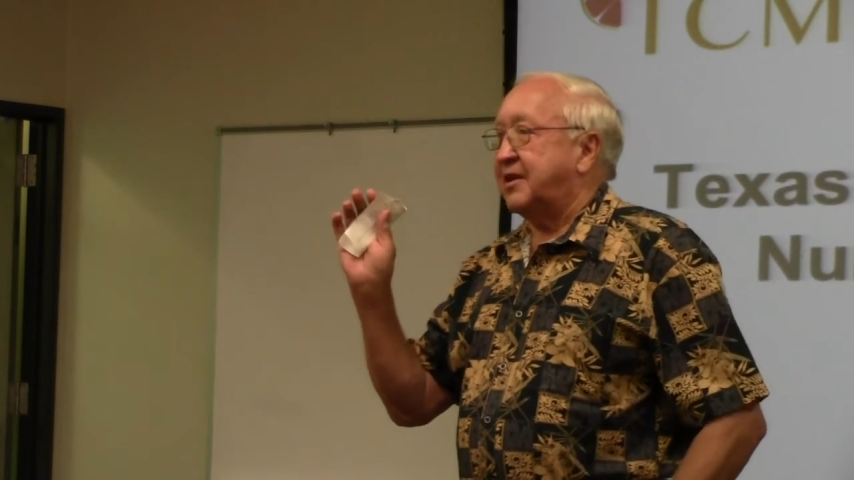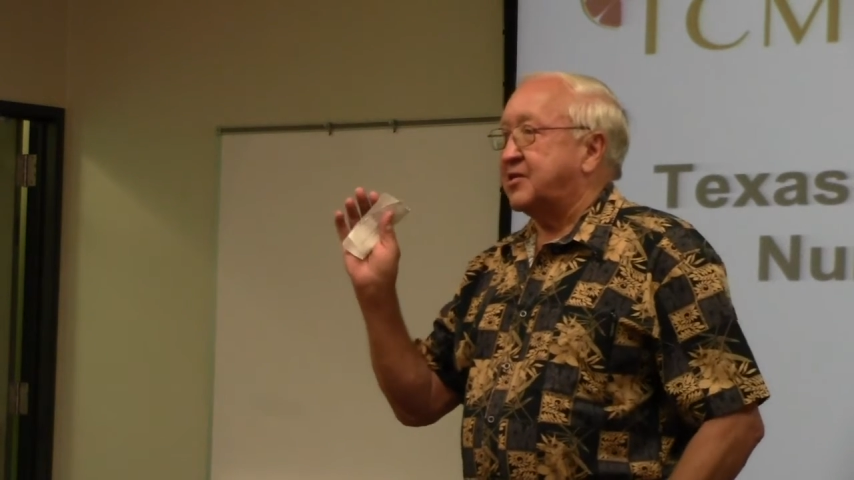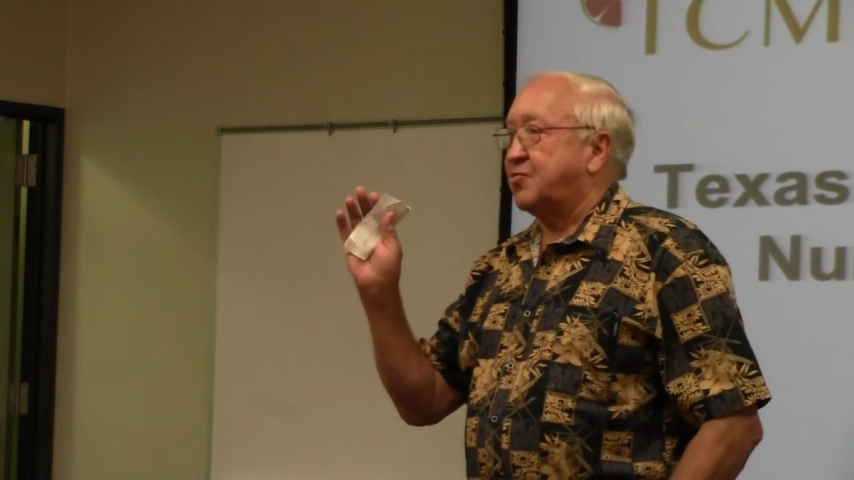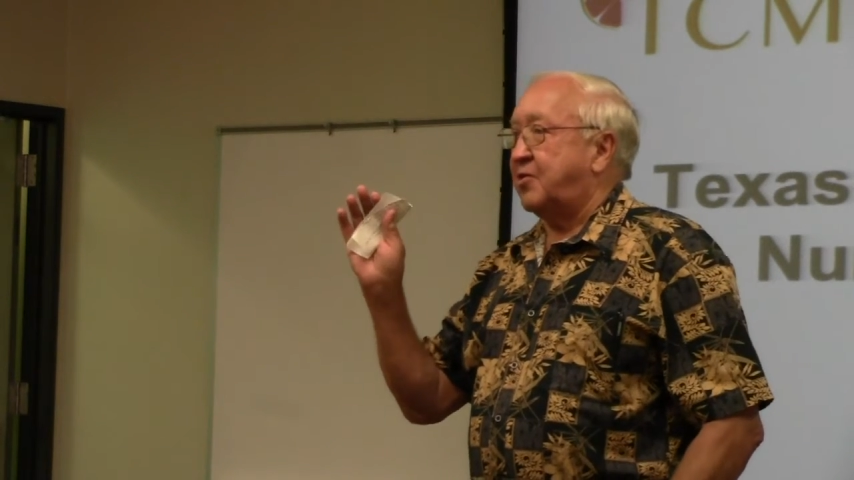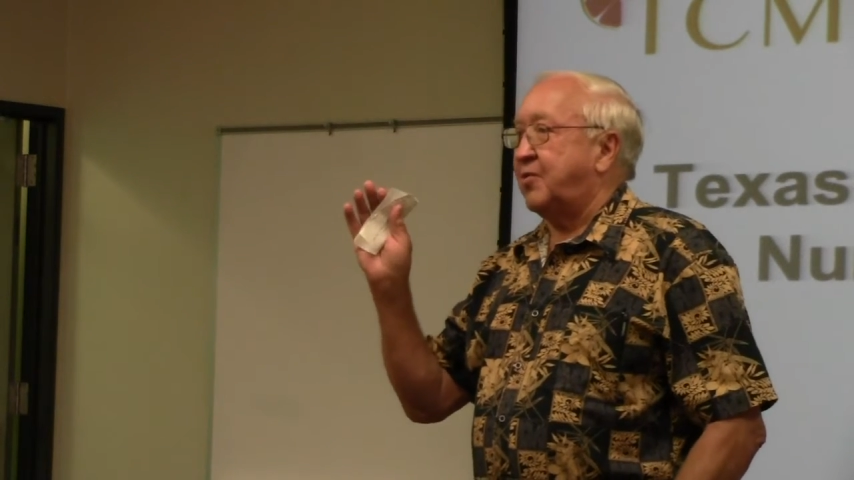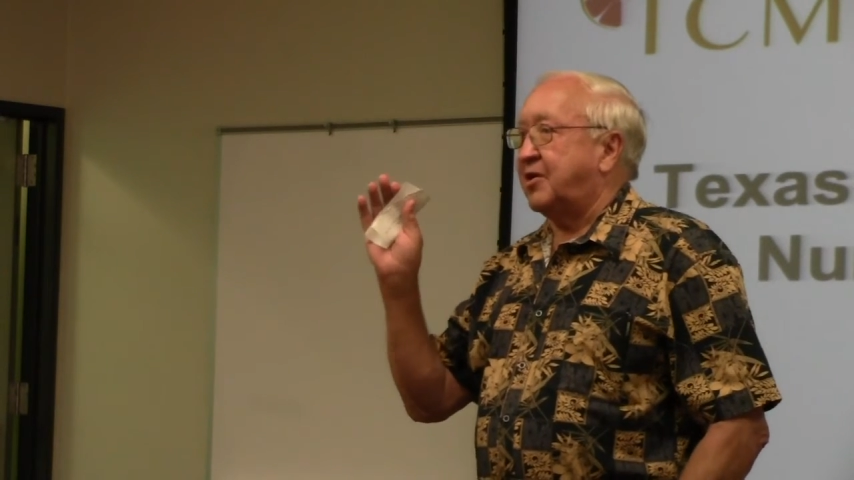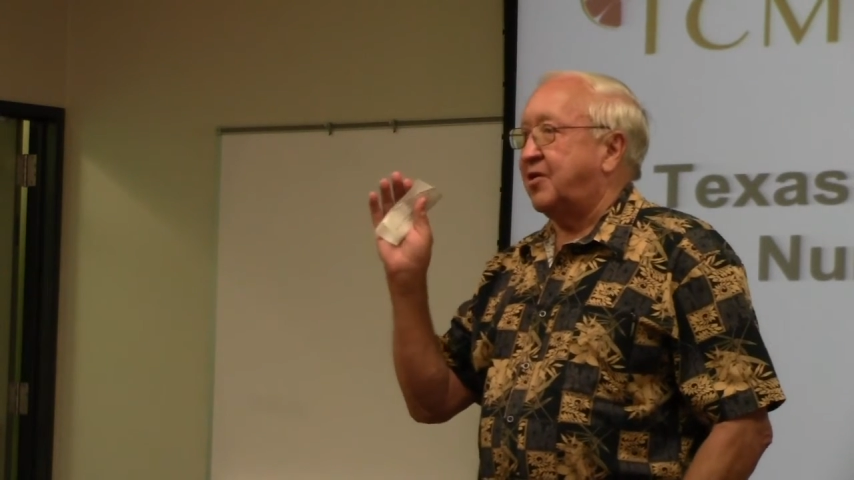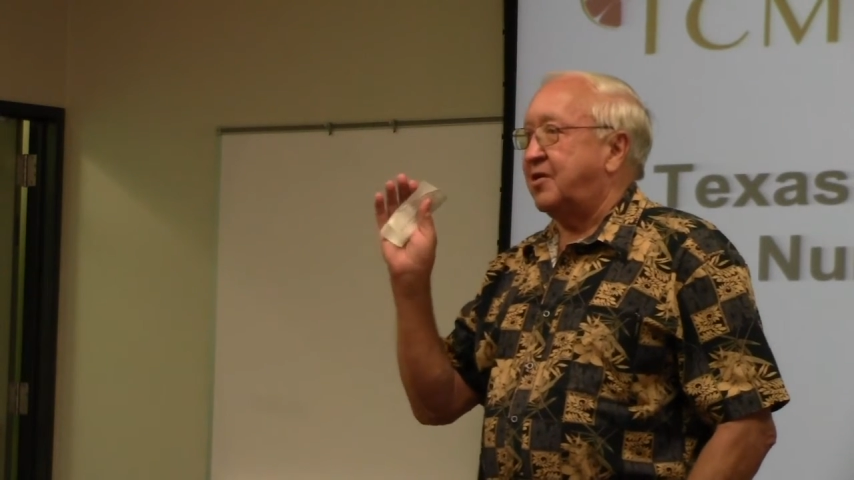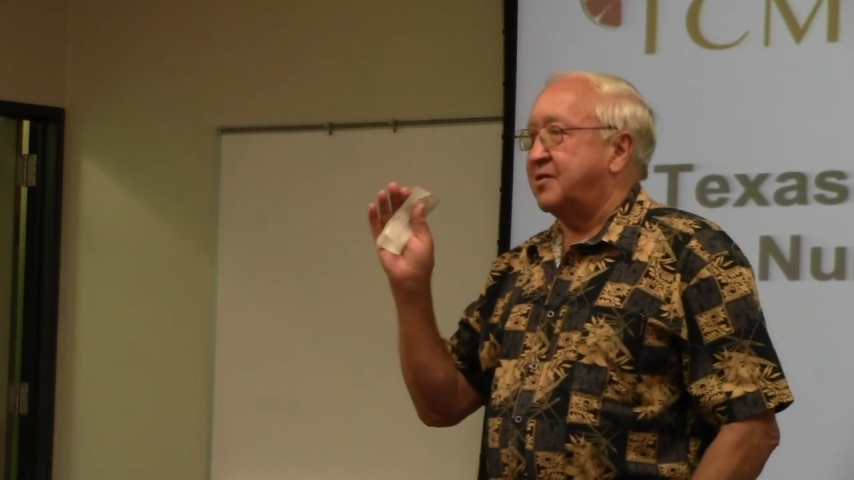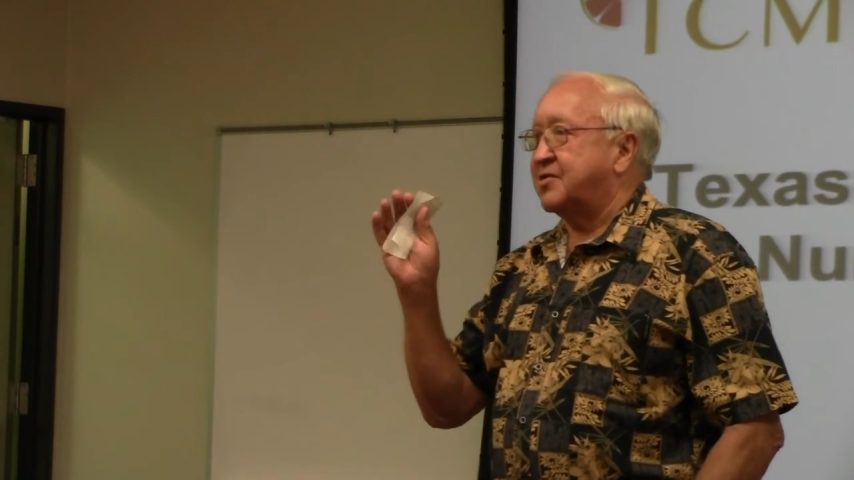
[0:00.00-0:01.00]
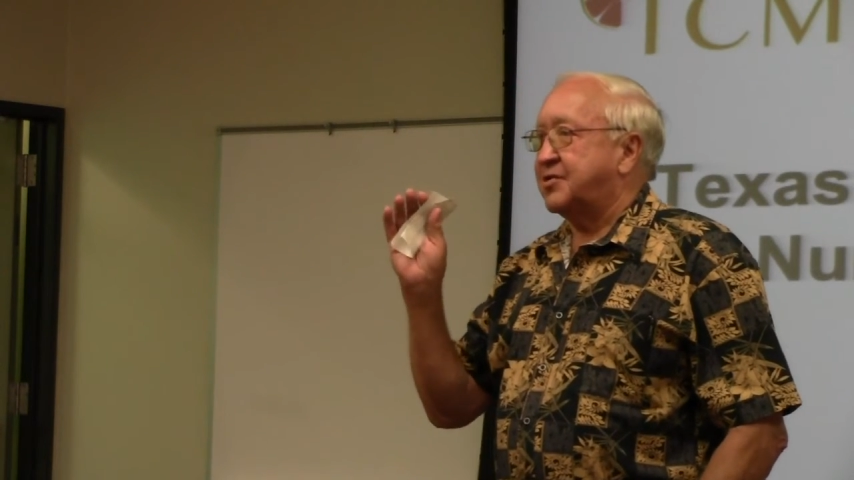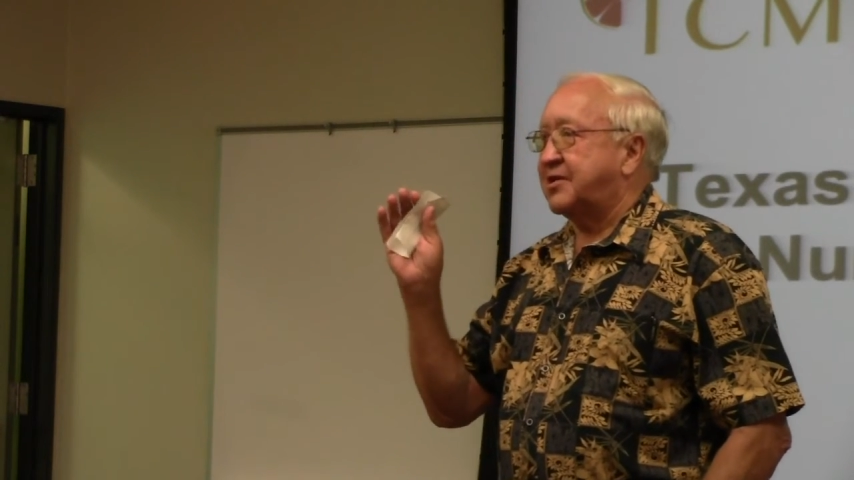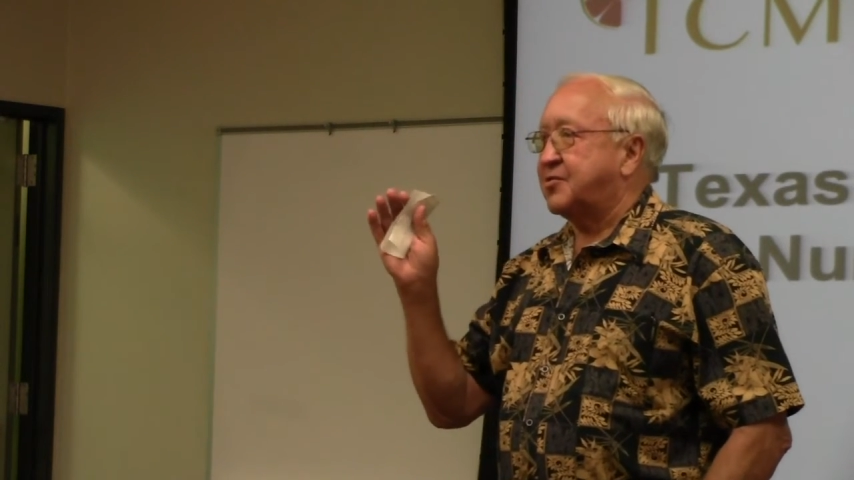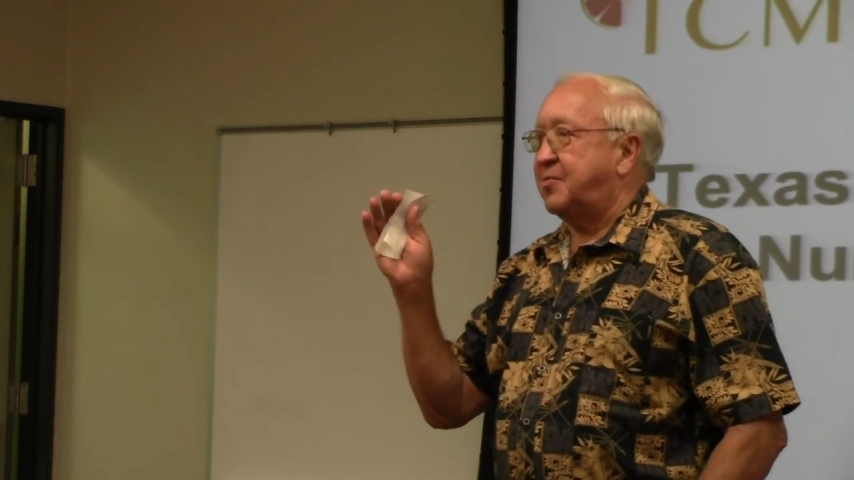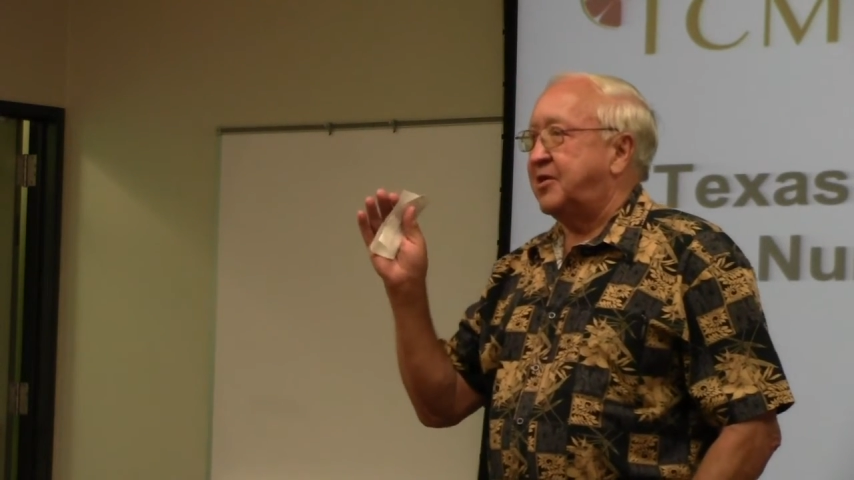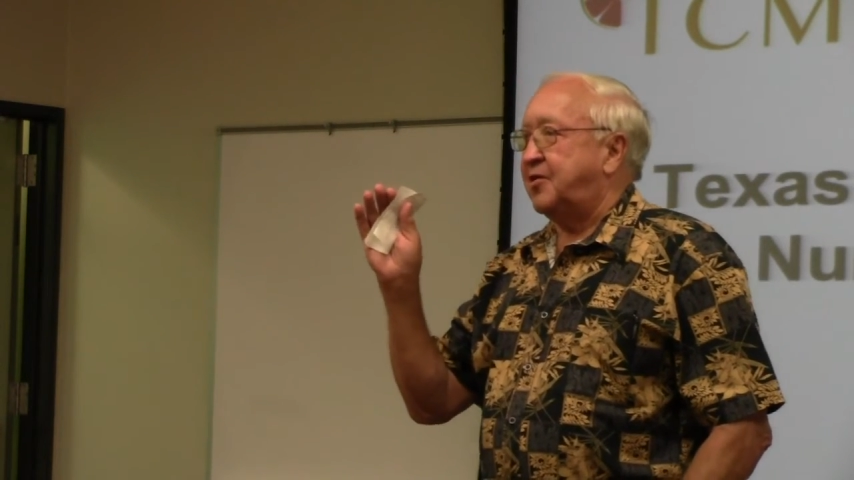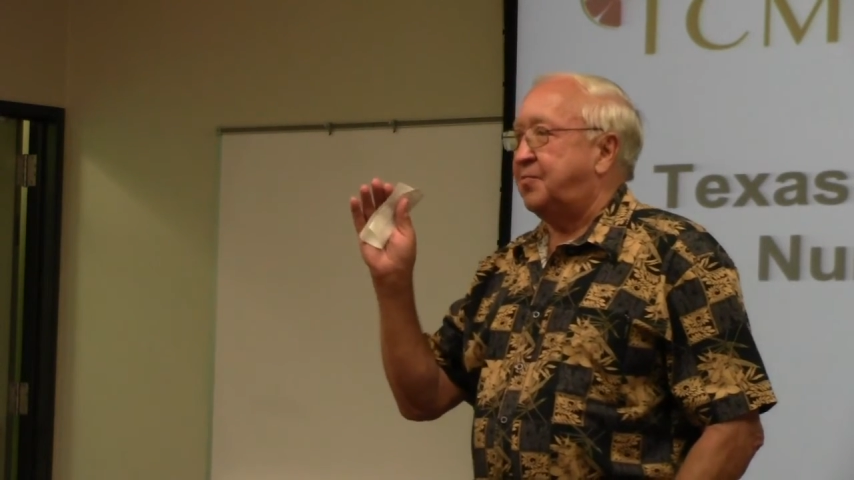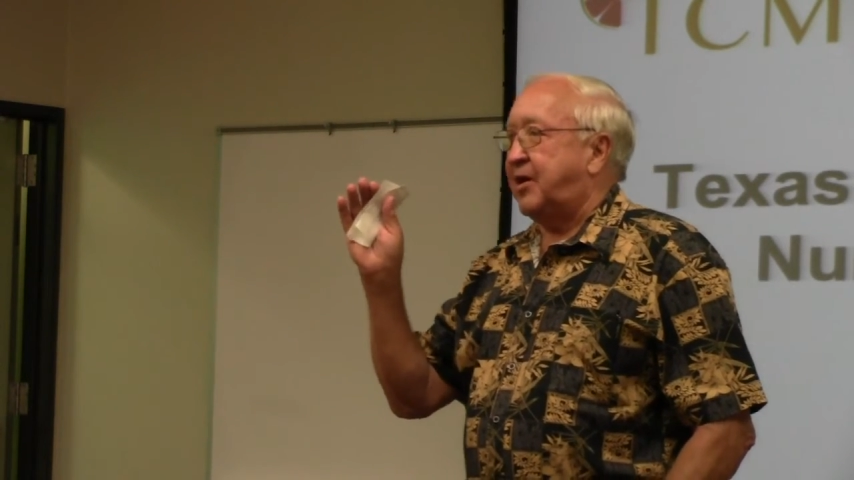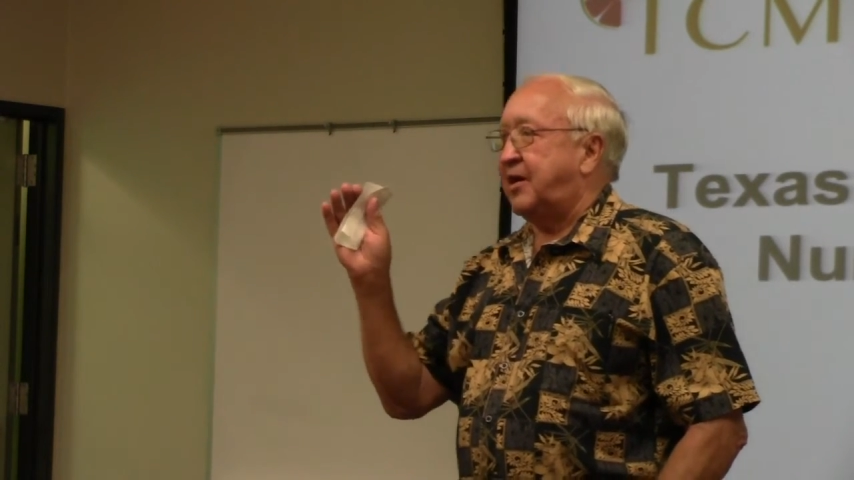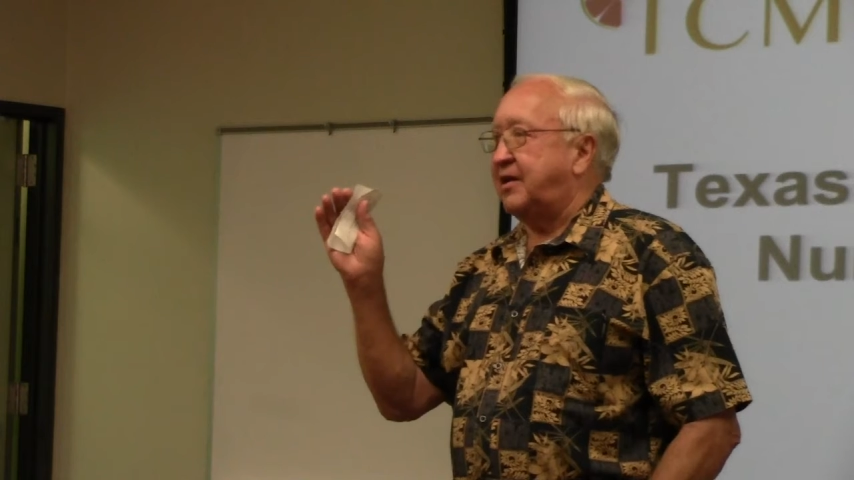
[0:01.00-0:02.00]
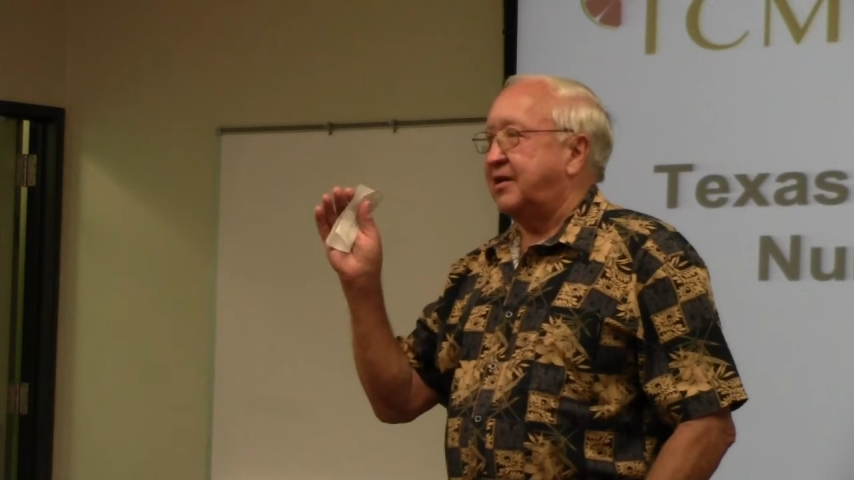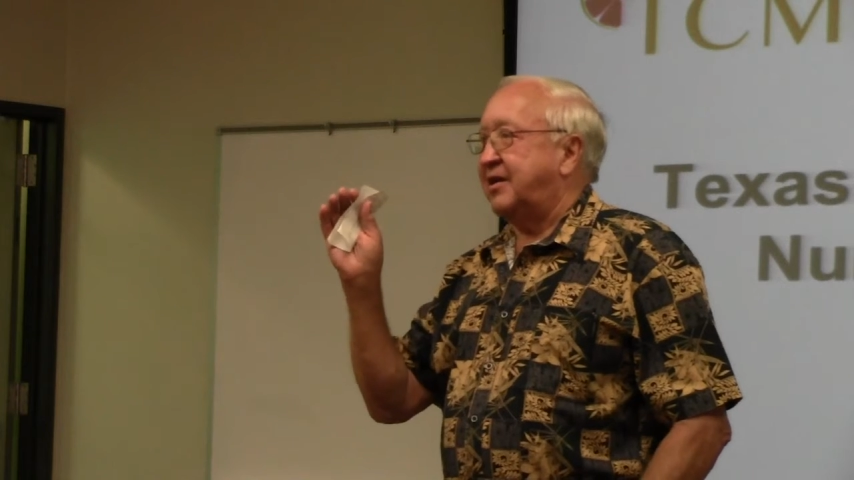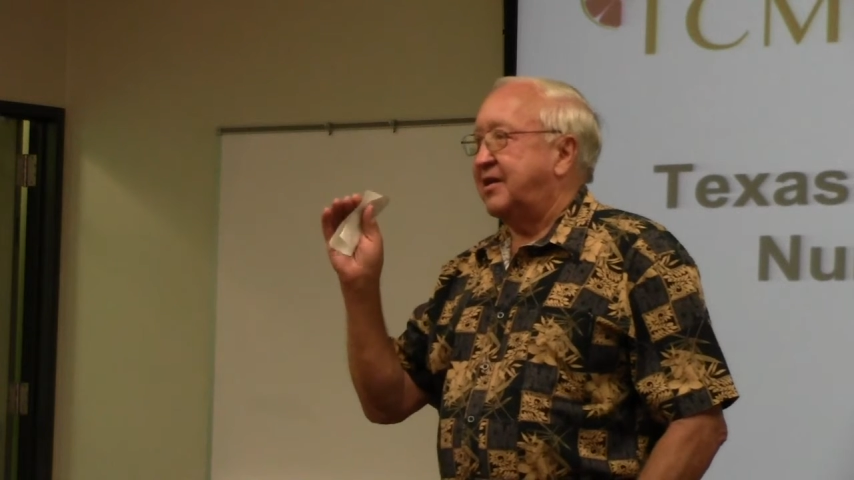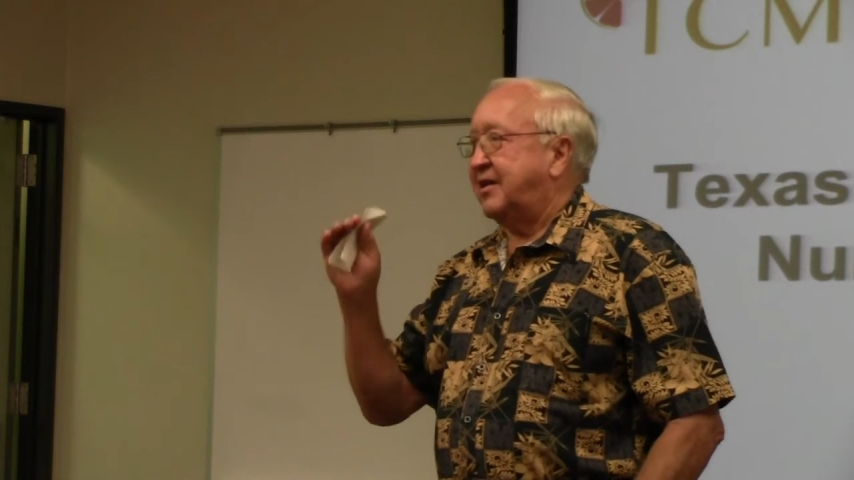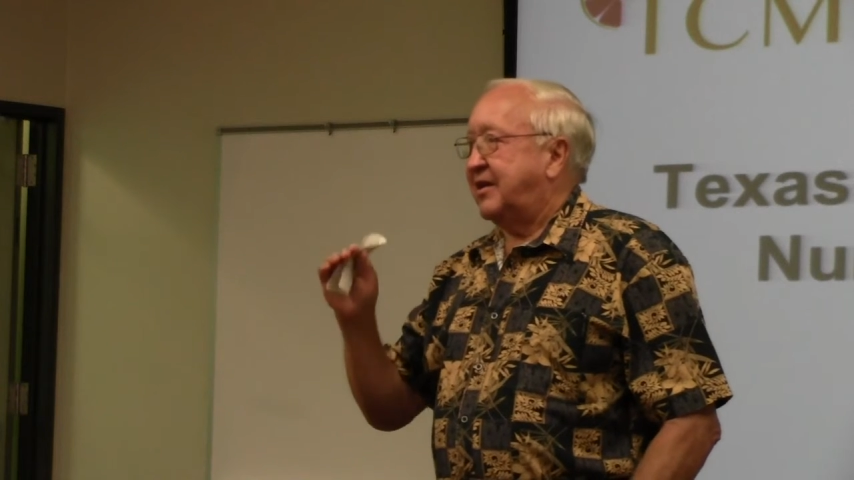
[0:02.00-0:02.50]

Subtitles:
that's what we call a 6 mil poly.